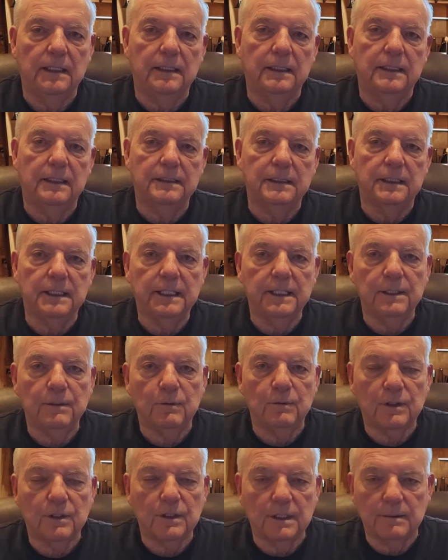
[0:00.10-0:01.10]
Today we're
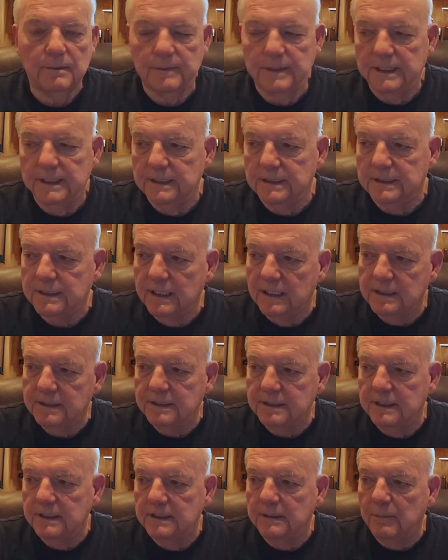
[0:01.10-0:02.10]
going to be
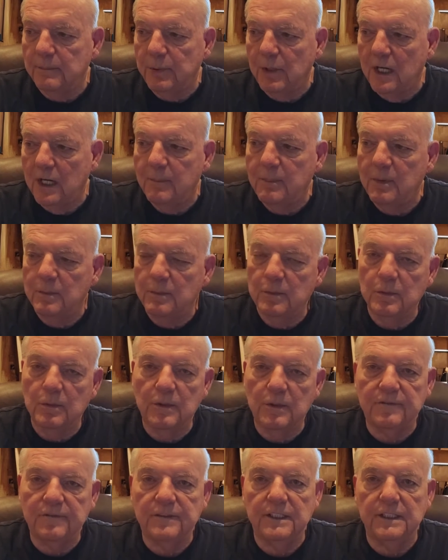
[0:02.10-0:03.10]
discussing the problem
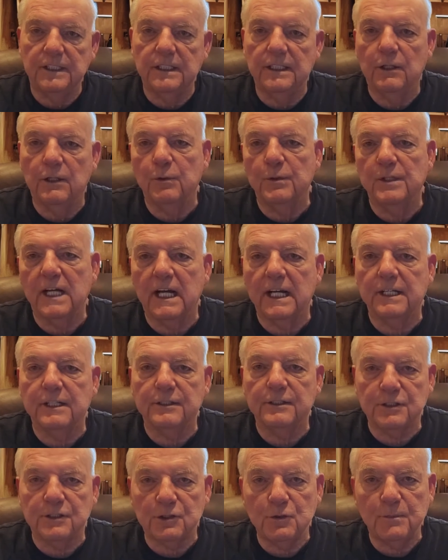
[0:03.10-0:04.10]
with the Oneida
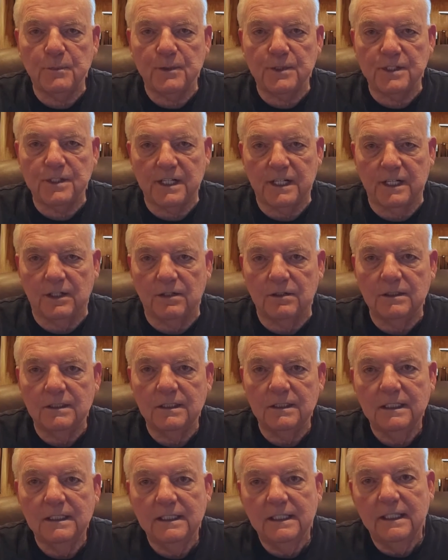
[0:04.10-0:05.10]
Supercell,
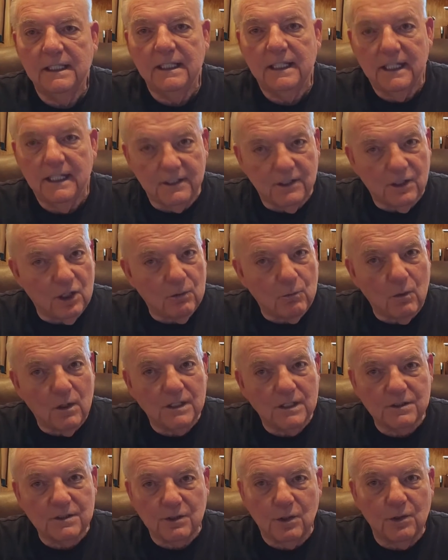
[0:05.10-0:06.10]
and there was
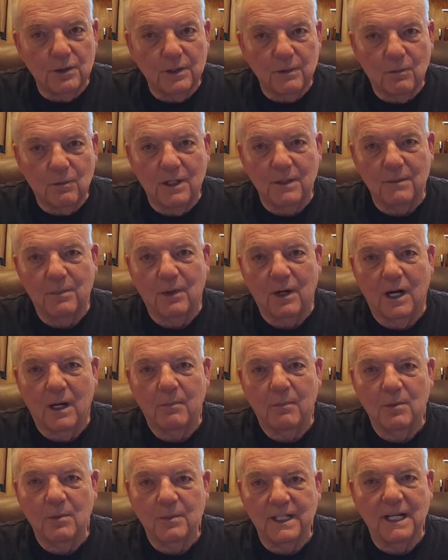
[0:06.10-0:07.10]
only one problem,
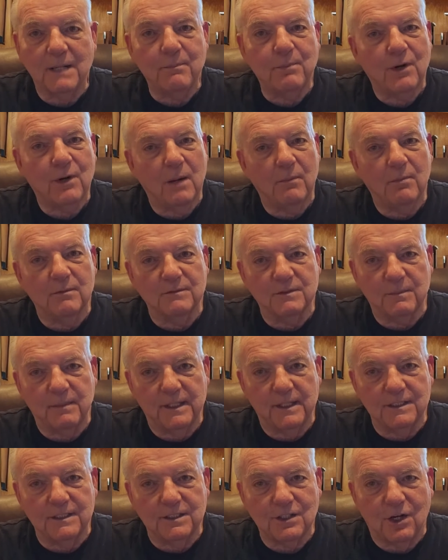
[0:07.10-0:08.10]
and that problem's been
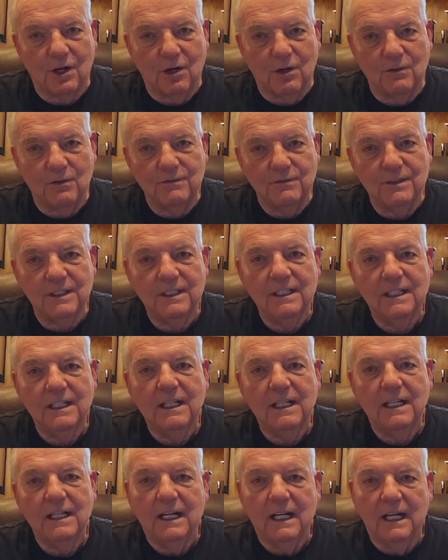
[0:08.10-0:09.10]
solved.
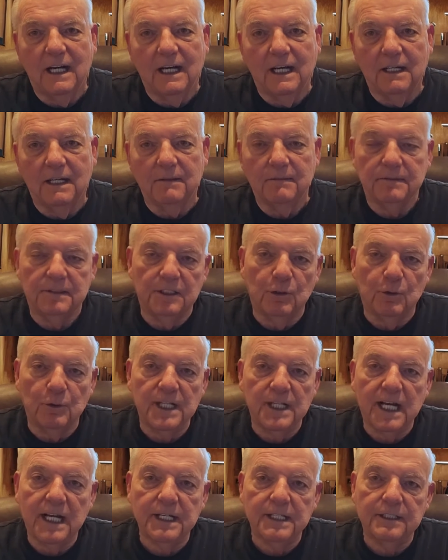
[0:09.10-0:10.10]
Uh, the
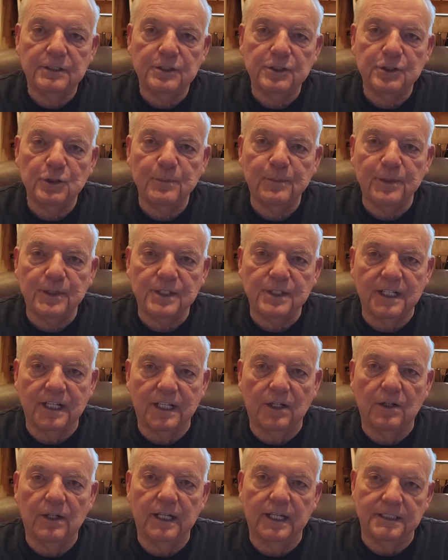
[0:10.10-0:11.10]
Oneida Supercell
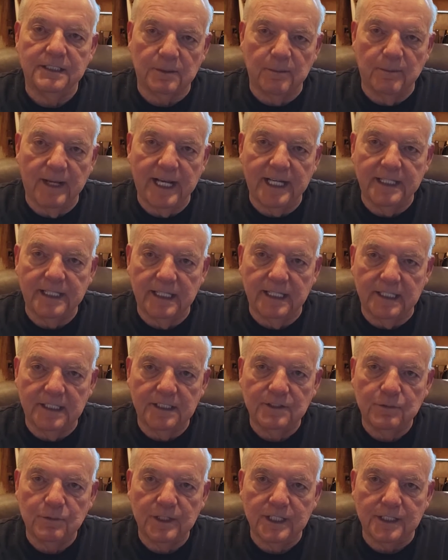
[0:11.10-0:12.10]
has a magnetic
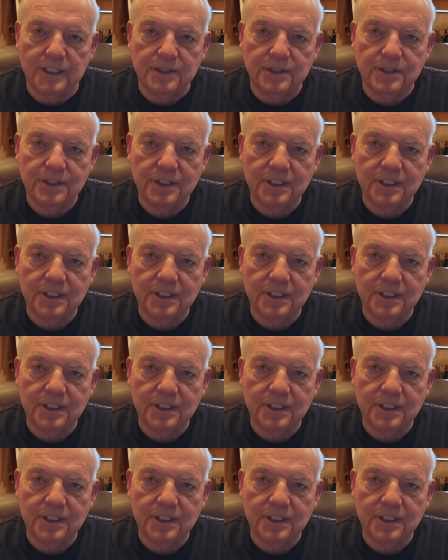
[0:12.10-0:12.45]
switch,